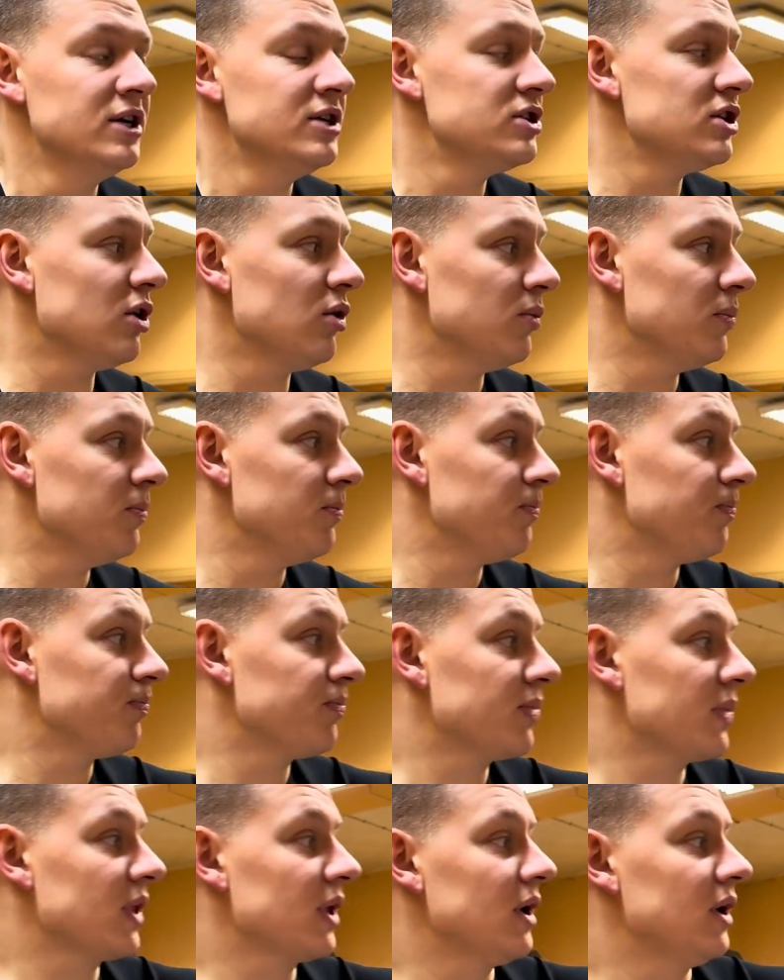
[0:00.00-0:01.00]
So
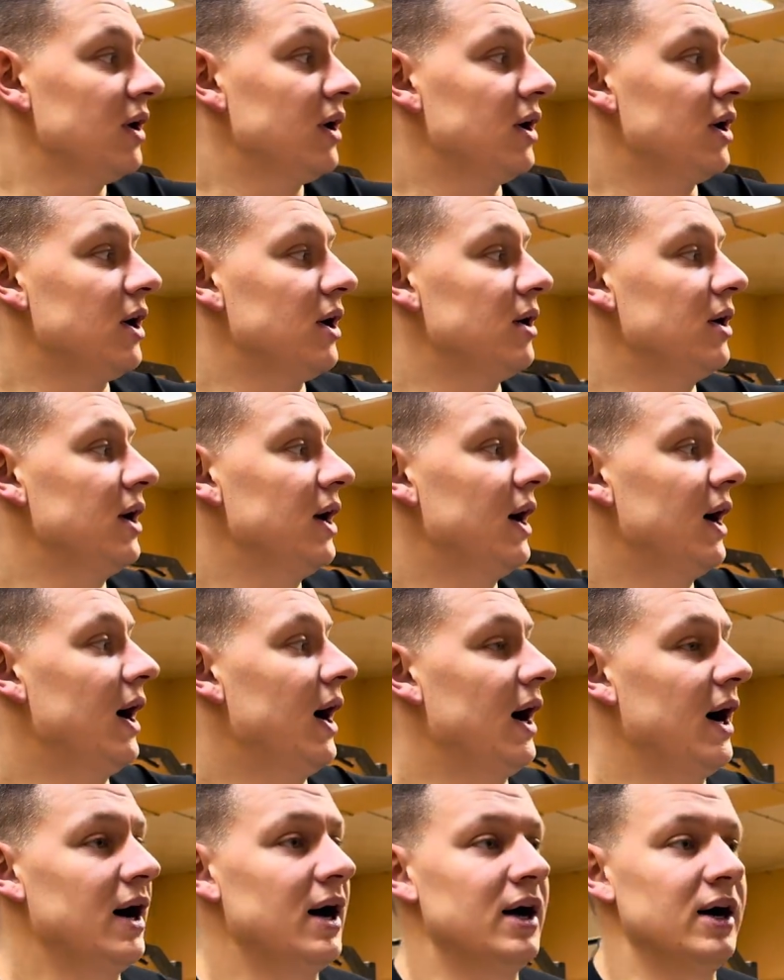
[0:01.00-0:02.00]

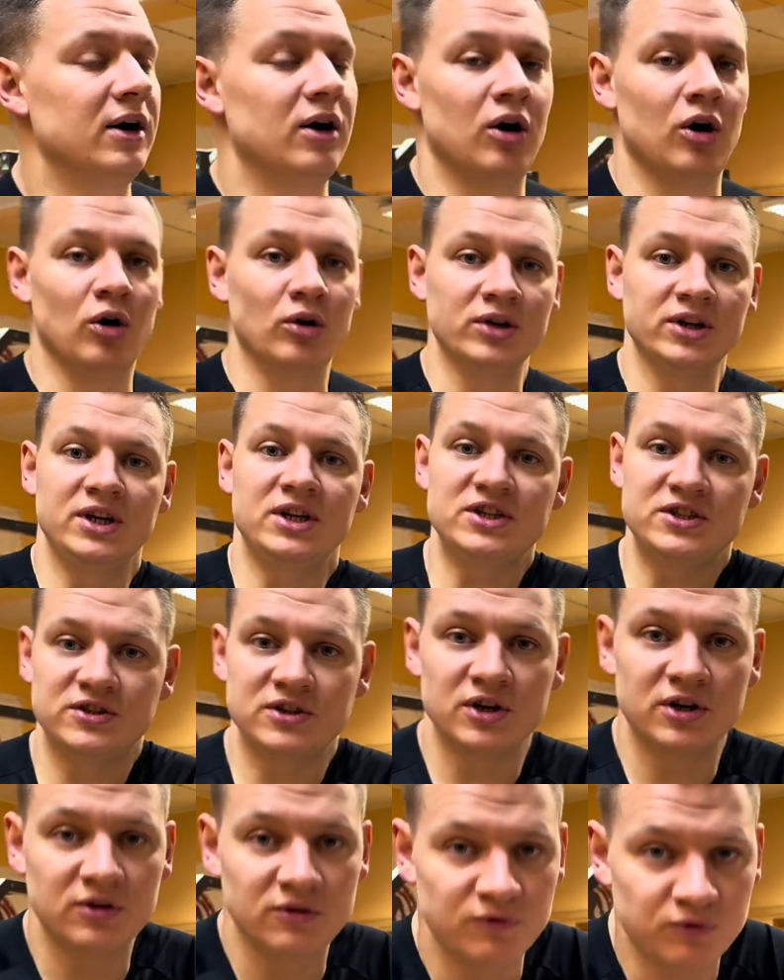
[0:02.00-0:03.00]
all
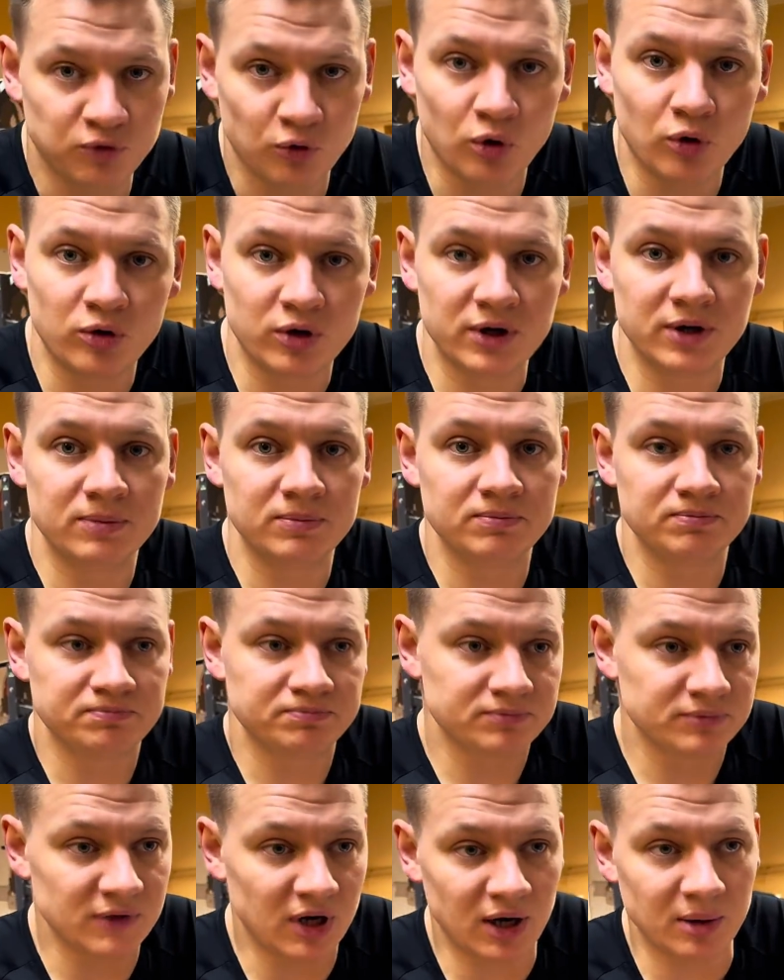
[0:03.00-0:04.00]
these 4
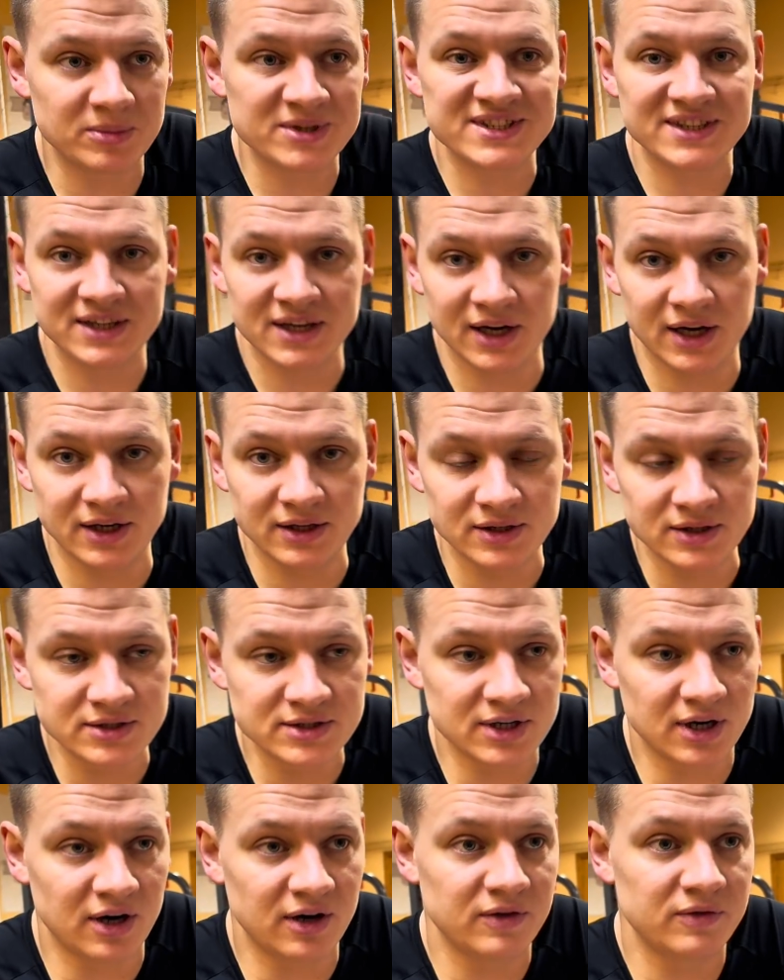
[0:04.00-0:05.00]
arm wrestling
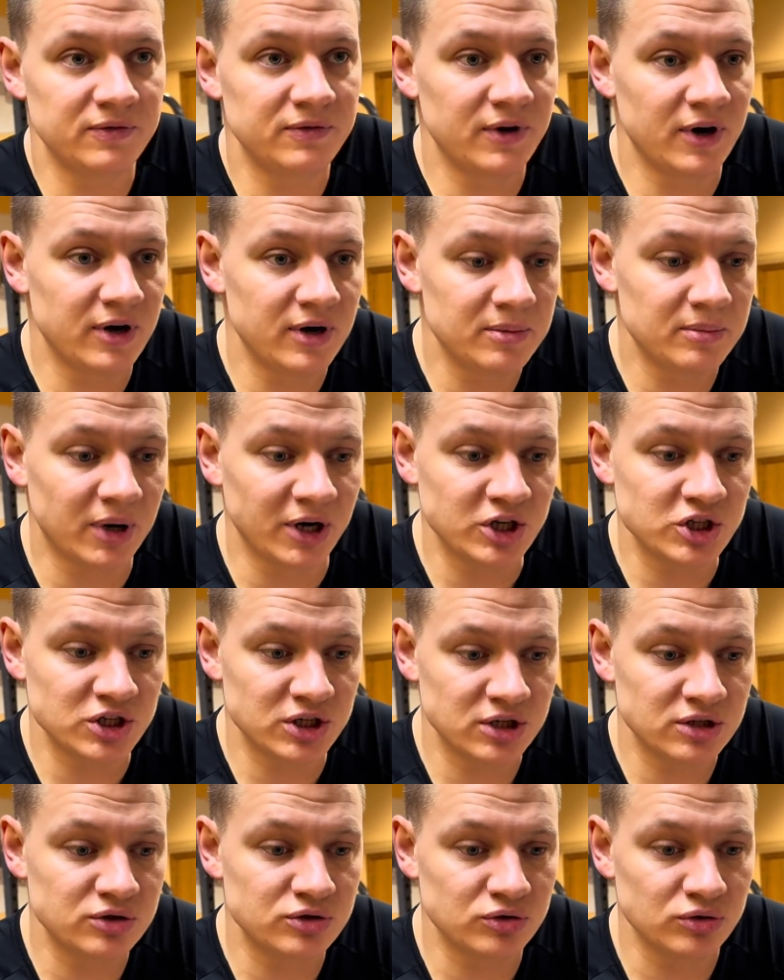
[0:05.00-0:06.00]
handles are very much
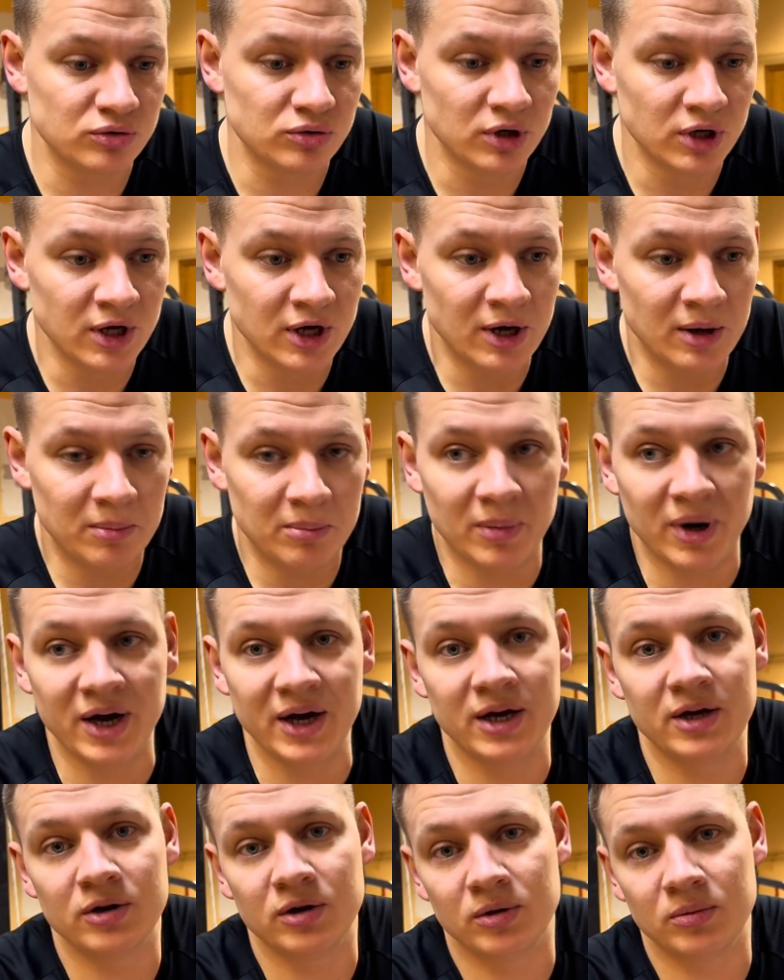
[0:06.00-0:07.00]
into
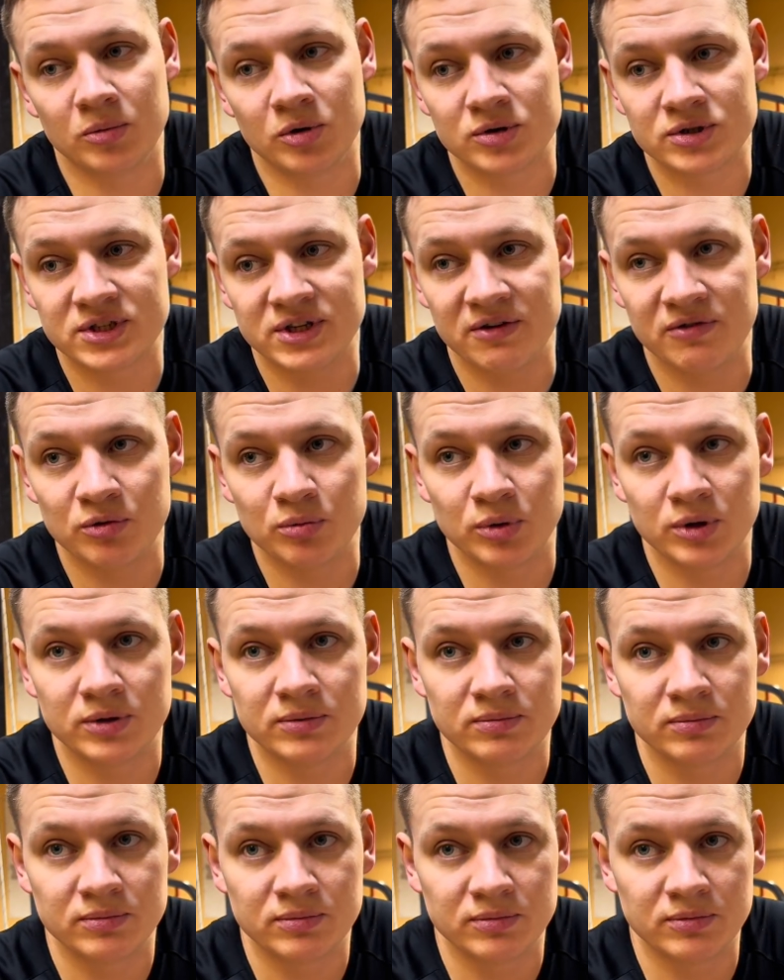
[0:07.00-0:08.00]
my and almost
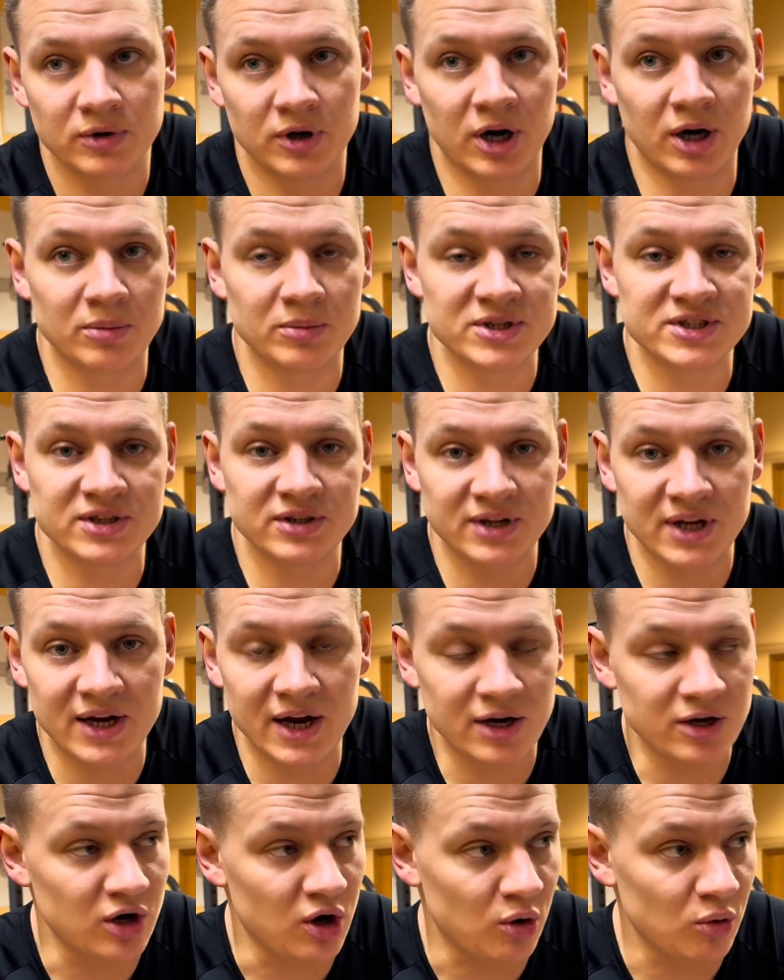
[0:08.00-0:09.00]
everyone arm wrestler that
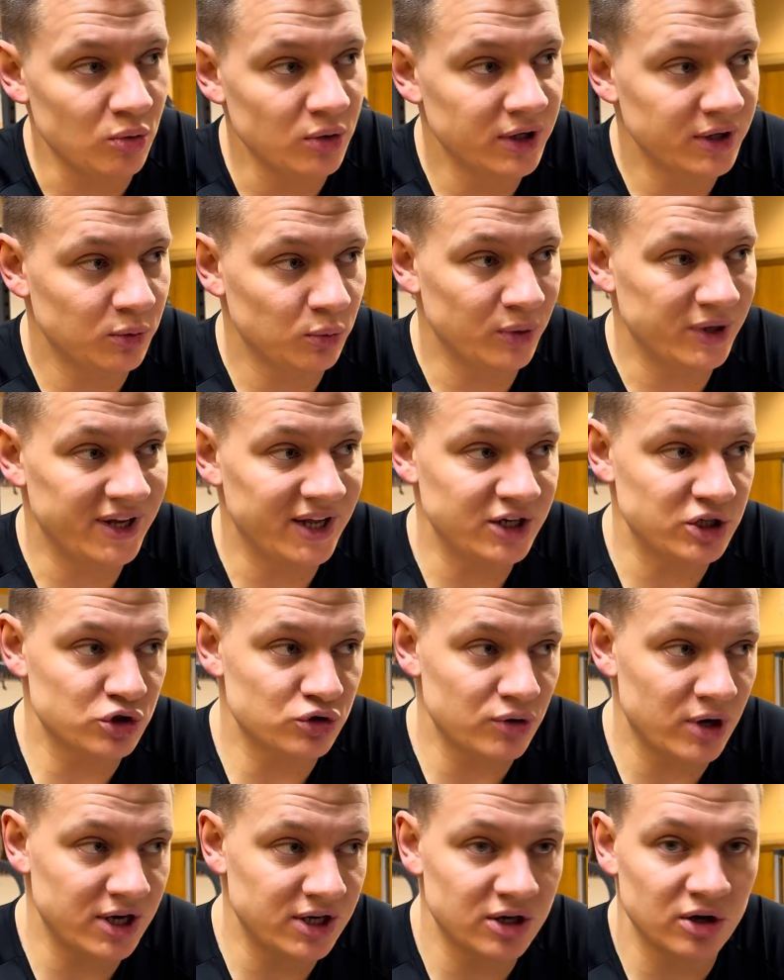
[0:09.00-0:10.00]
I know when they
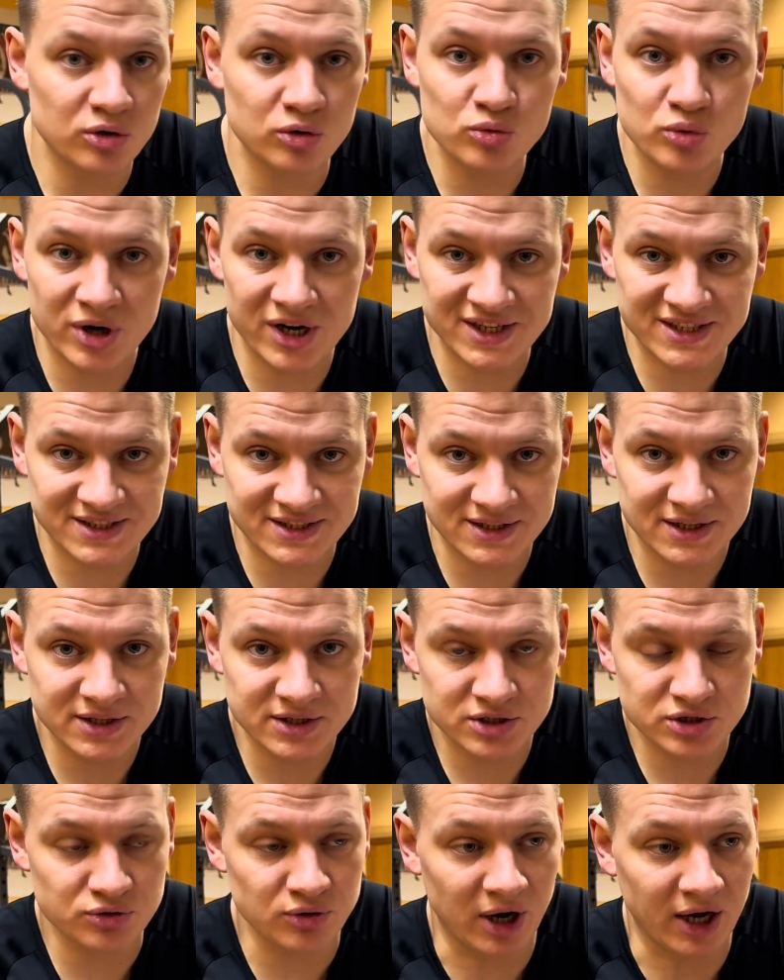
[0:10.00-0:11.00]
train their wrist
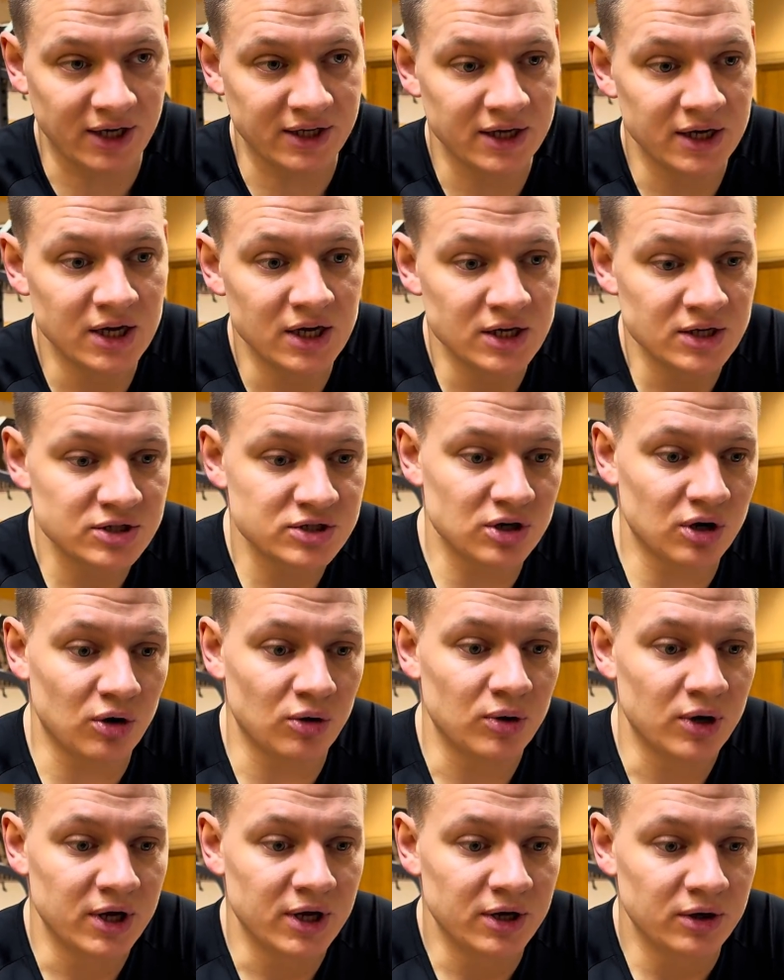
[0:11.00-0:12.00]
strength.
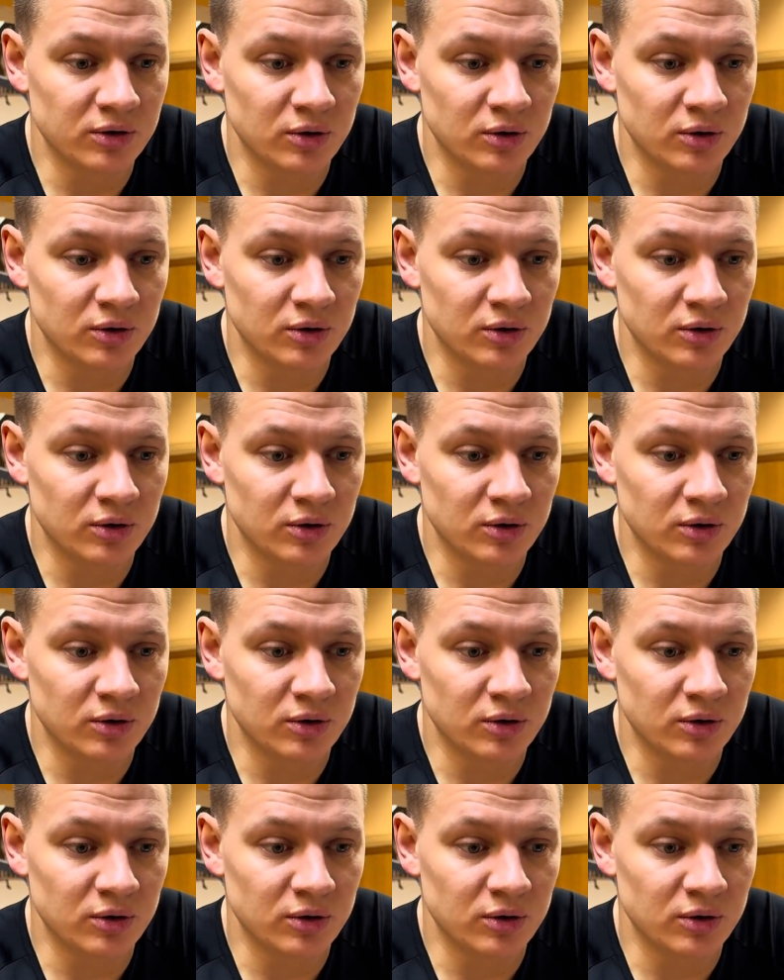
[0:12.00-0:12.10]
So